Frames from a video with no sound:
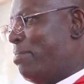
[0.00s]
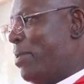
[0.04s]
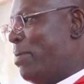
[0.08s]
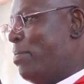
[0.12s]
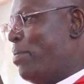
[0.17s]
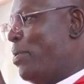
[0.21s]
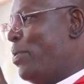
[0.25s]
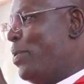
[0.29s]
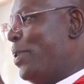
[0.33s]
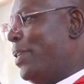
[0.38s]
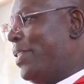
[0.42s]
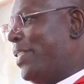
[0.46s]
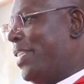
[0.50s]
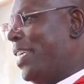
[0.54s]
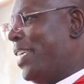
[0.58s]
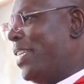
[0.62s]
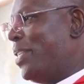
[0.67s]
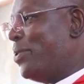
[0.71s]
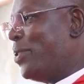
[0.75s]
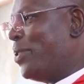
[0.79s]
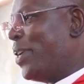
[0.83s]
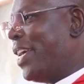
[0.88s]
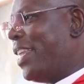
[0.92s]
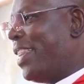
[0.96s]
Maybe we
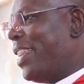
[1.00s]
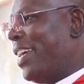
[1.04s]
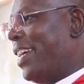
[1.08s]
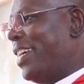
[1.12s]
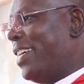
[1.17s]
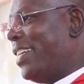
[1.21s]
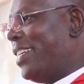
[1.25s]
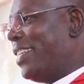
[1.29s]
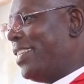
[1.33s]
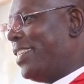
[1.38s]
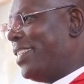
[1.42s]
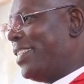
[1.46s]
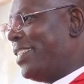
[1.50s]
sing together,